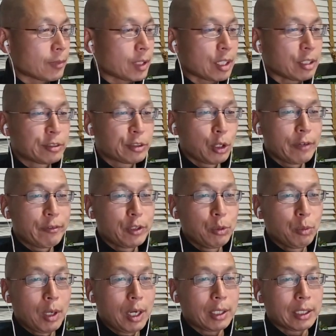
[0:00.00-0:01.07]
So if you
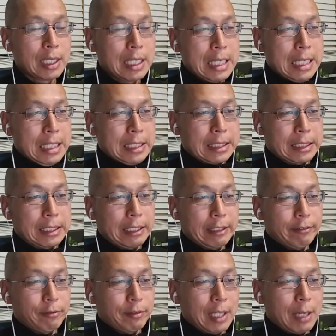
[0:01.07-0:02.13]
want
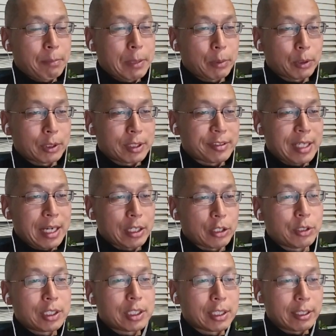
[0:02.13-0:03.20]
to let people decide, you
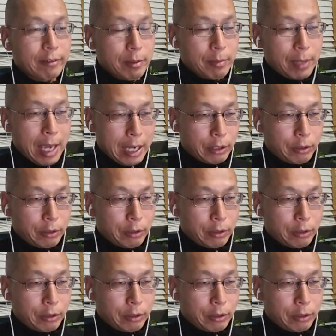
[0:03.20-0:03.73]
need to give them accurate